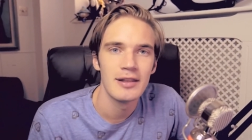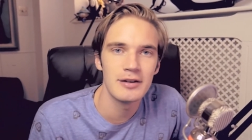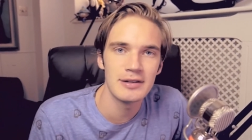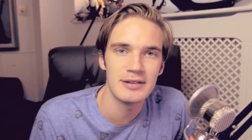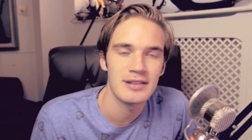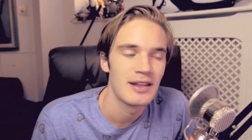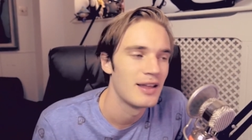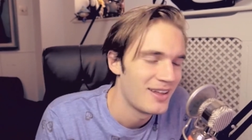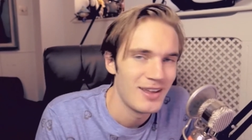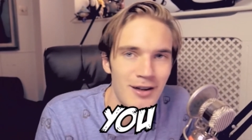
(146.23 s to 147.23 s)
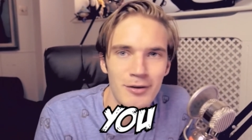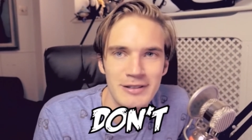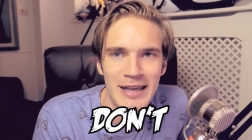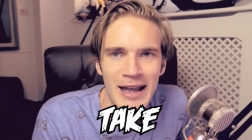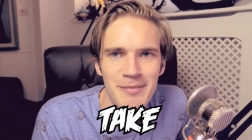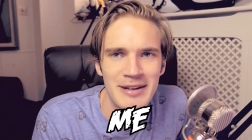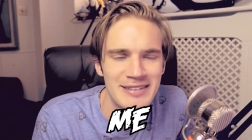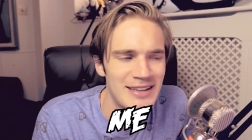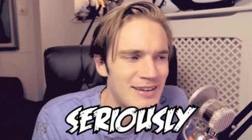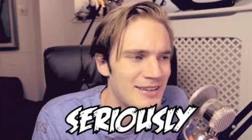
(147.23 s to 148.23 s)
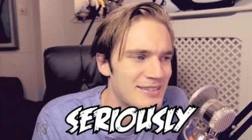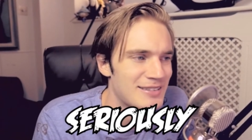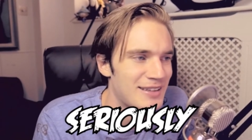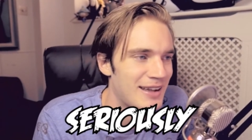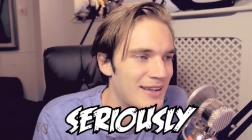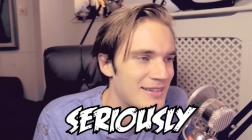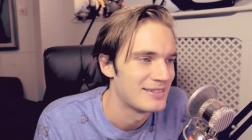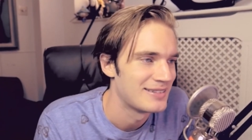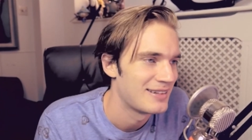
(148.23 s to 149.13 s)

You just... You don't take me seriously.